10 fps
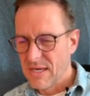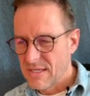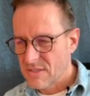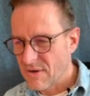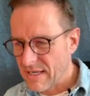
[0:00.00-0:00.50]

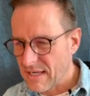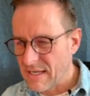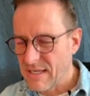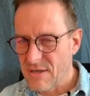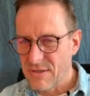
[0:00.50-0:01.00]

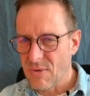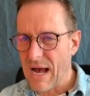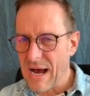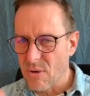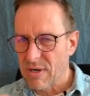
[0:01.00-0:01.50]
And here you
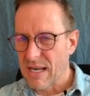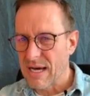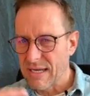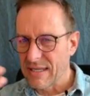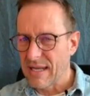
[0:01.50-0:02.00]

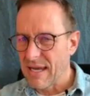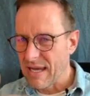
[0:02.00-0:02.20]
outline,